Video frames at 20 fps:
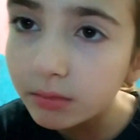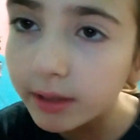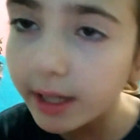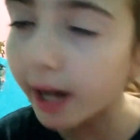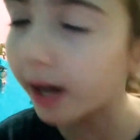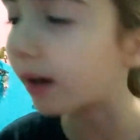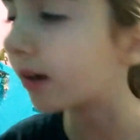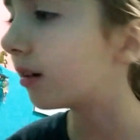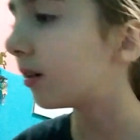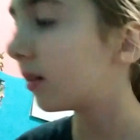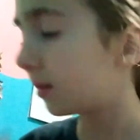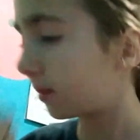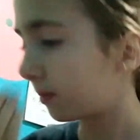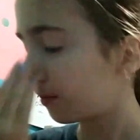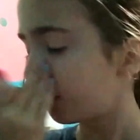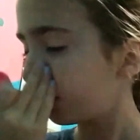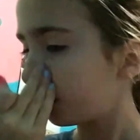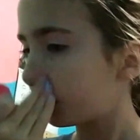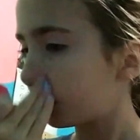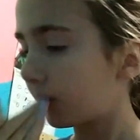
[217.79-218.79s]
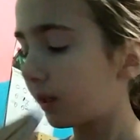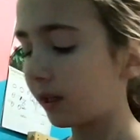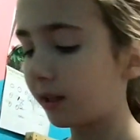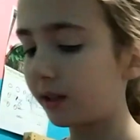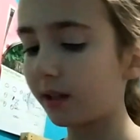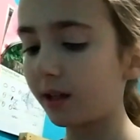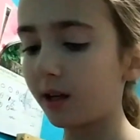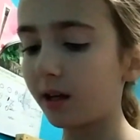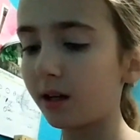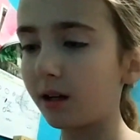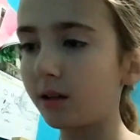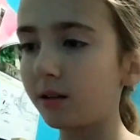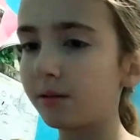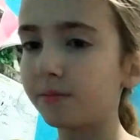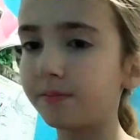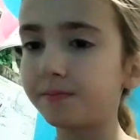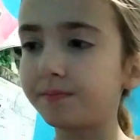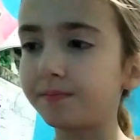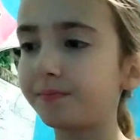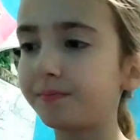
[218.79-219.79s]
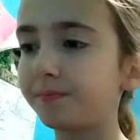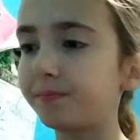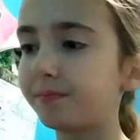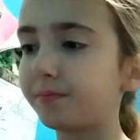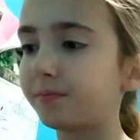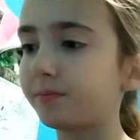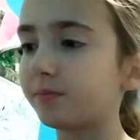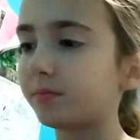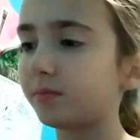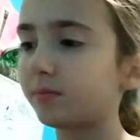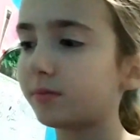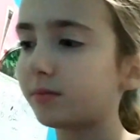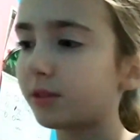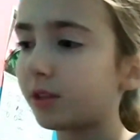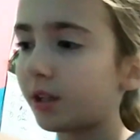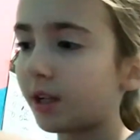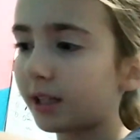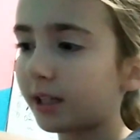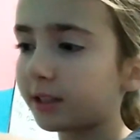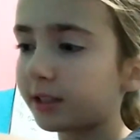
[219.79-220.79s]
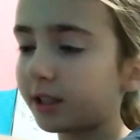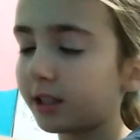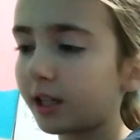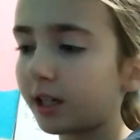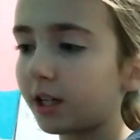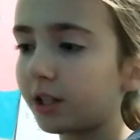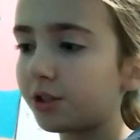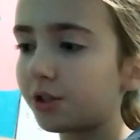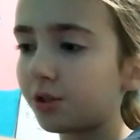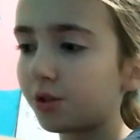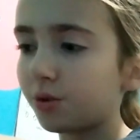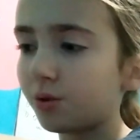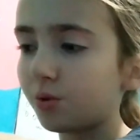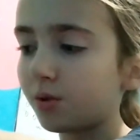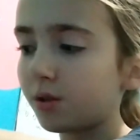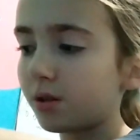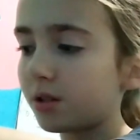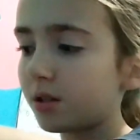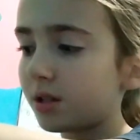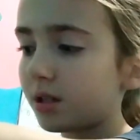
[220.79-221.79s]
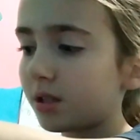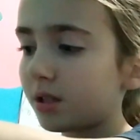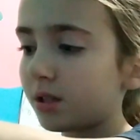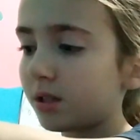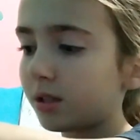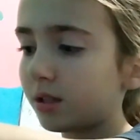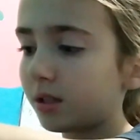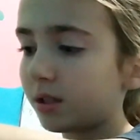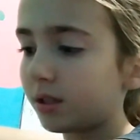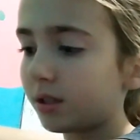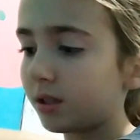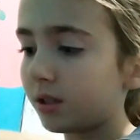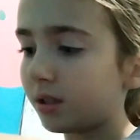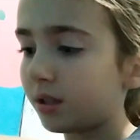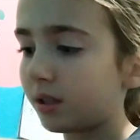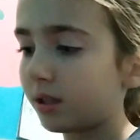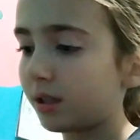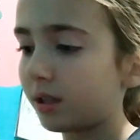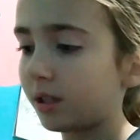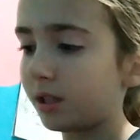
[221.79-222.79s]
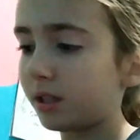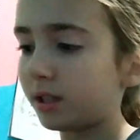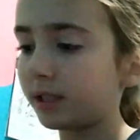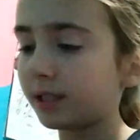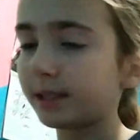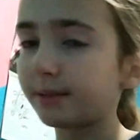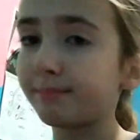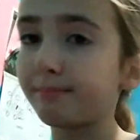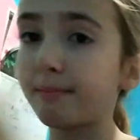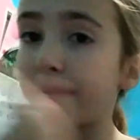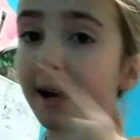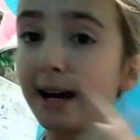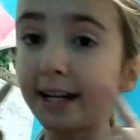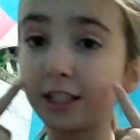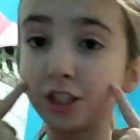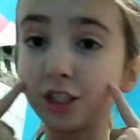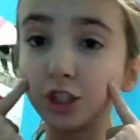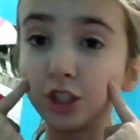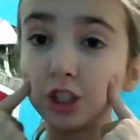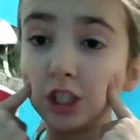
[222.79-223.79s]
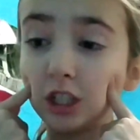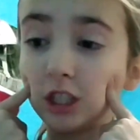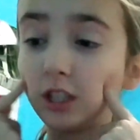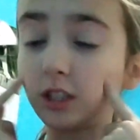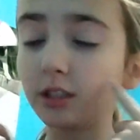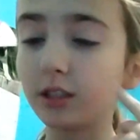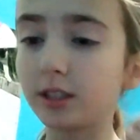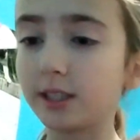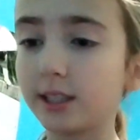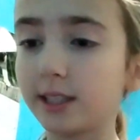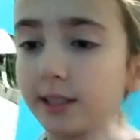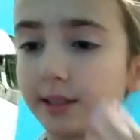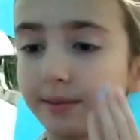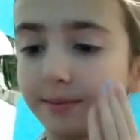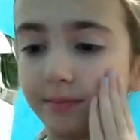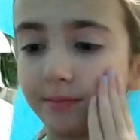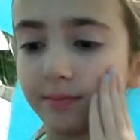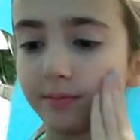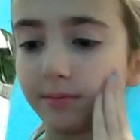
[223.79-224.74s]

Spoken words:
Yeah. And then the next thing I do is my cheeks.